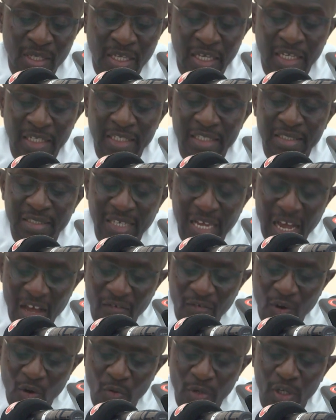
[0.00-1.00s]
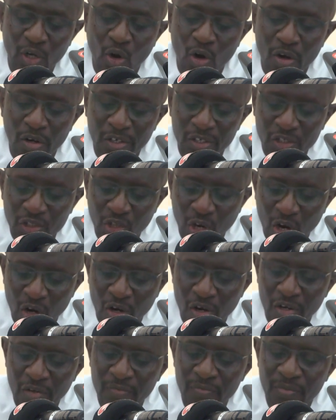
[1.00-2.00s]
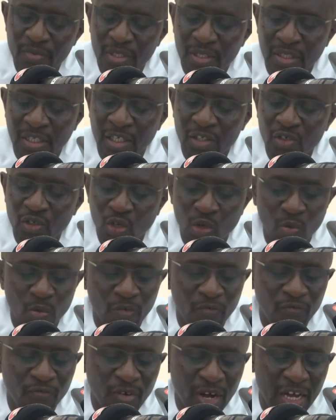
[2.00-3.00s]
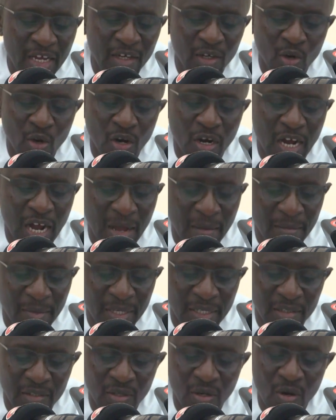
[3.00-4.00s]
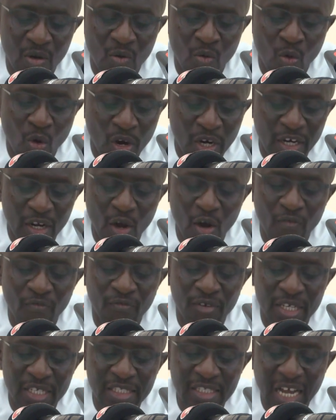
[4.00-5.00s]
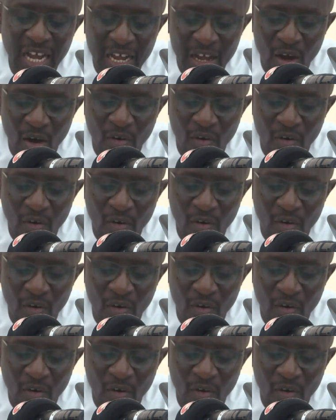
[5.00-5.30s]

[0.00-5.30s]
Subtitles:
It is therefore with utter shock that you would find no Gambians worthy of this high